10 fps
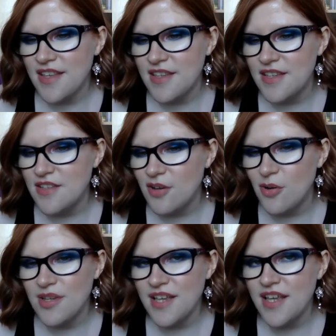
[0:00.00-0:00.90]
and
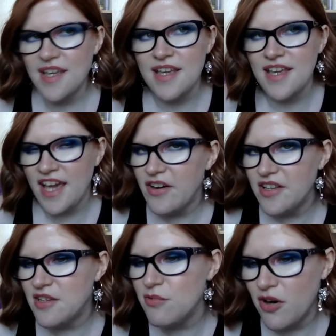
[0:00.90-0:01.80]
all the care in
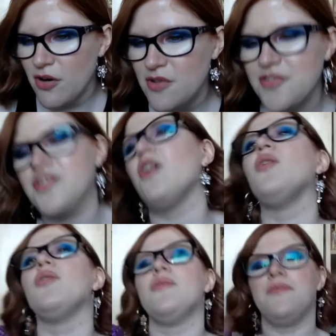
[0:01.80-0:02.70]
the world. So